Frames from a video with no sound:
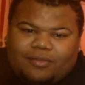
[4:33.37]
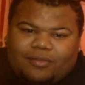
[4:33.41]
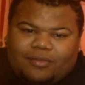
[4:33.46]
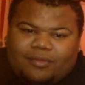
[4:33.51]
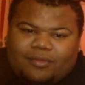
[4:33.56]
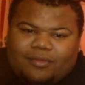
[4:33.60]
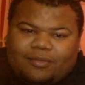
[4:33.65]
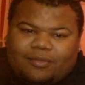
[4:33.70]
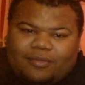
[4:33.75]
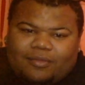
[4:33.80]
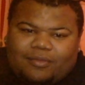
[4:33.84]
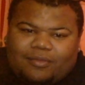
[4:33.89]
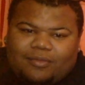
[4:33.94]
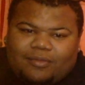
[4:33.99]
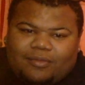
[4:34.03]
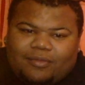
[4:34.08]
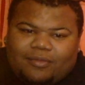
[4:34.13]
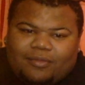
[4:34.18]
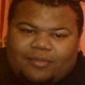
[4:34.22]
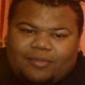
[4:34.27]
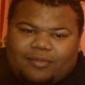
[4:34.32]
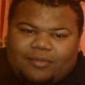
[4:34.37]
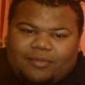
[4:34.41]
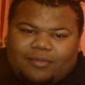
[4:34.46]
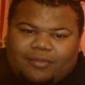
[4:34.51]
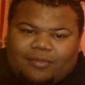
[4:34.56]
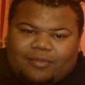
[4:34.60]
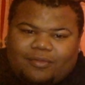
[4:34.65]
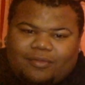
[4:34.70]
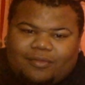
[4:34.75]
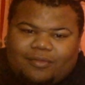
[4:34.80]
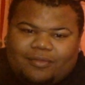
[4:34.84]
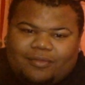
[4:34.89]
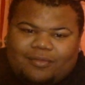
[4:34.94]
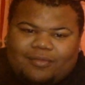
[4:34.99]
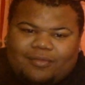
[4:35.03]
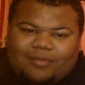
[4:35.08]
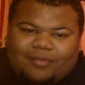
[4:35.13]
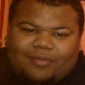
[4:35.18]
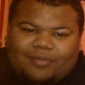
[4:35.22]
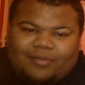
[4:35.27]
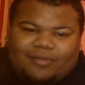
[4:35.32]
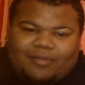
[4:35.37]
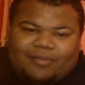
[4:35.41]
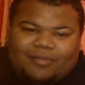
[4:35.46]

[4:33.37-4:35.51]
The person shown says nothing.